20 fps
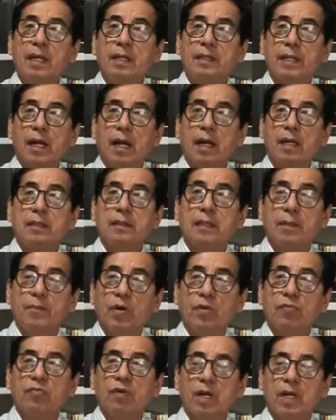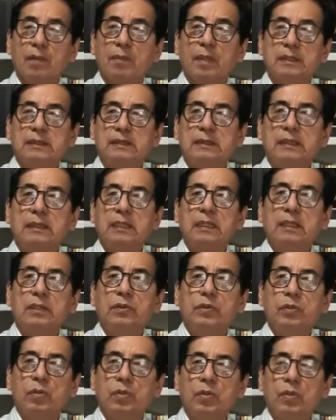that are the more relevant
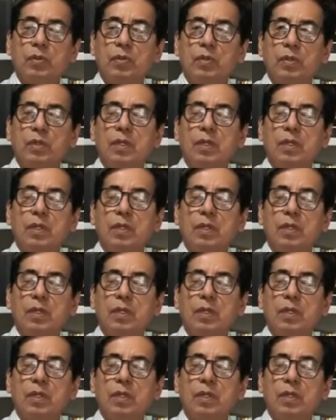to